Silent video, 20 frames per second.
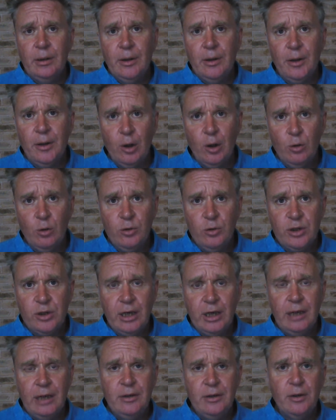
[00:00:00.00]
those
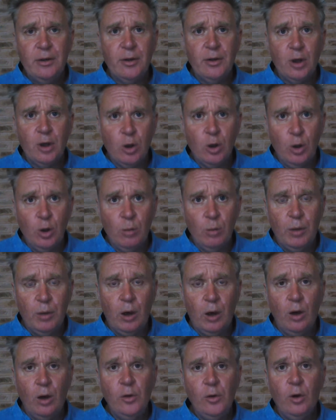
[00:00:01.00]
in the club
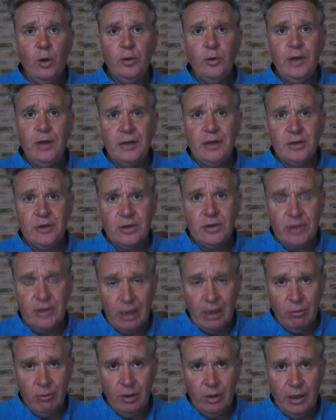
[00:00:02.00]
are not
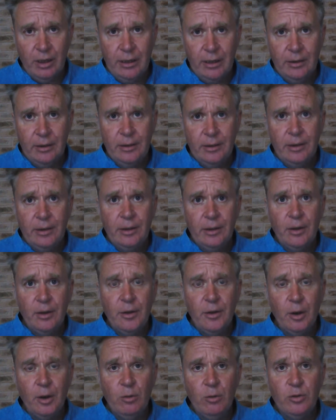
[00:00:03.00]
necessarily
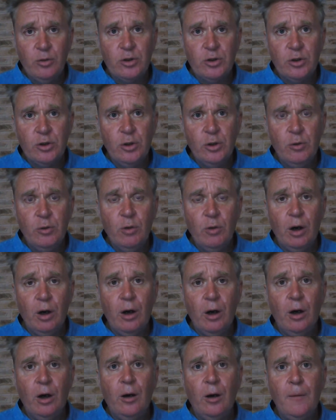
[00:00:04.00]
those who
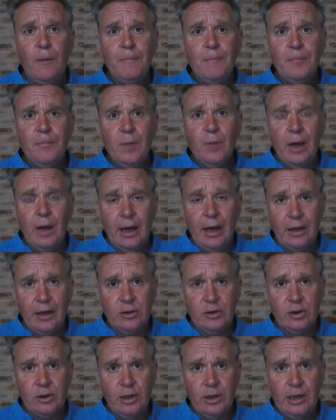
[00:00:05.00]
are
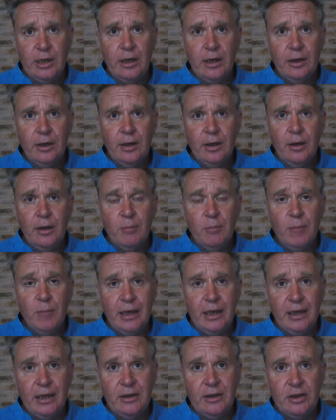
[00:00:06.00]
actually
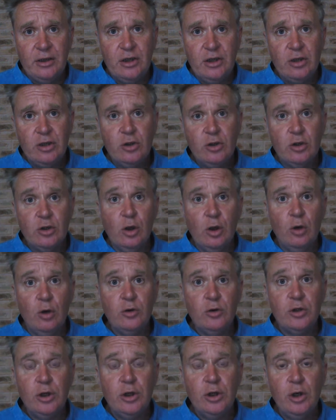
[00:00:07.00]
making decisions long
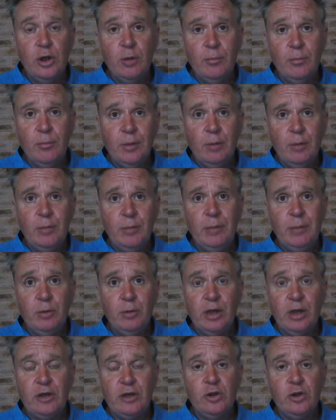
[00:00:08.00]
term. People
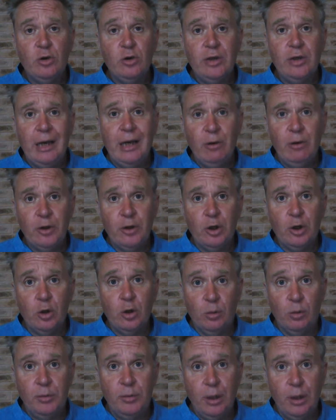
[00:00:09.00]
get chucked out of the
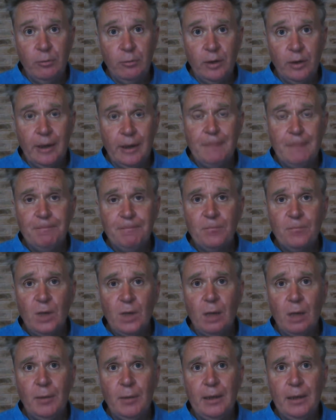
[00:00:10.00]
club, don't they?
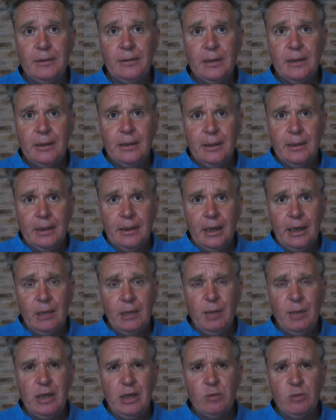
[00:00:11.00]
I mean, it
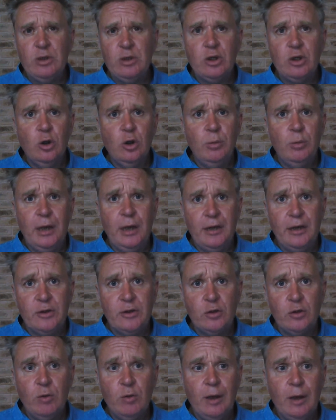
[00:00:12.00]
depends which club it is
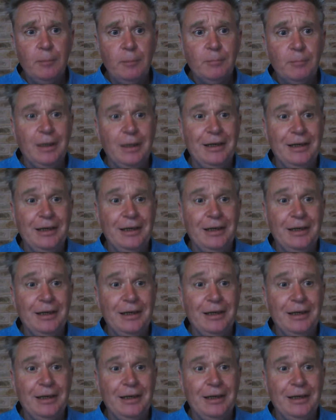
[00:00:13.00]
as well.